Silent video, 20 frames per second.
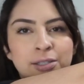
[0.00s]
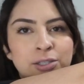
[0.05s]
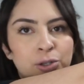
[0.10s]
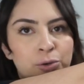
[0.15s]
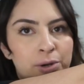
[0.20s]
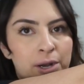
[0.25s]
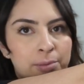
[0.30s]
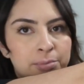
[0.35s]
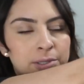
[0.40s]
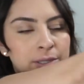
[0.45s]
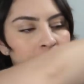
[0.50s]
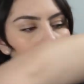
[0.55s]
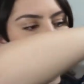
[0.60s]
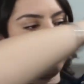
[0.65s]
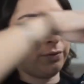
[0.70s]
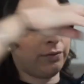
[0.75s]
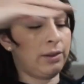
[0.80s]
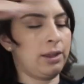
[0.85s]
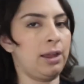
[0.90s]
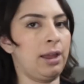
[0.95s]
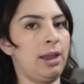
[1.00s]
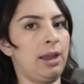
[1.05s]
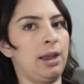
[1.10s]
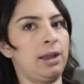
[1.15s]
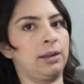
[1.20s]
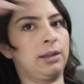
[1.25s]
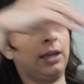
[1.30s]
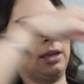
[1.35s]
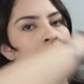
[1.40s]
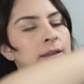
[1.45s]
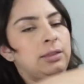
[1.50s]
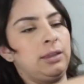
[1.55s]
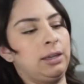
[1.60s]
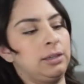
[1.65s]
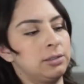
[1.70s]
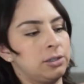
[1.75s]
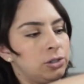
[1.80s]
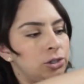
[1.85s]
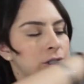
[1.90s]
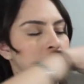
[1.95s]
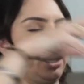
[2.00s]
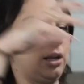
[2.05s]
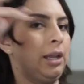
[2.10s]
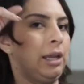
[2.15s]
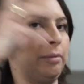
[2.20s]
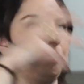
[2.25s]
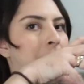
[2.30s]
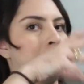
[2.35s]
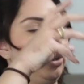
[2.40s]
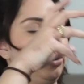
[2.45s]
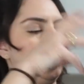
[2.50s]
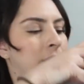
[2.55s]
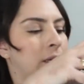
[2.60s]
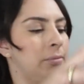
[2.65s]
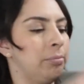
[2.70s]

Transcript: to grab stuff and like things are just kind of like piled